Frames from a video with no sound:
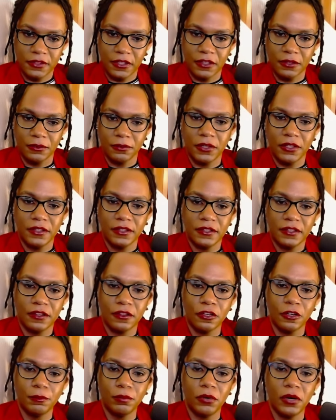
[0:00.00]
Another one.
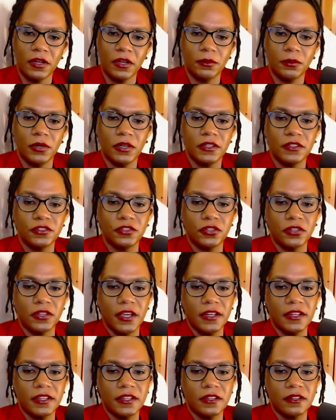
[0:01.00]
Third point was you're
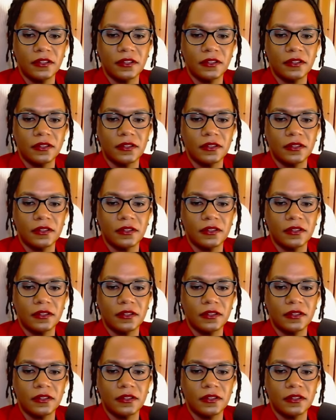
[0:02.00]
getting,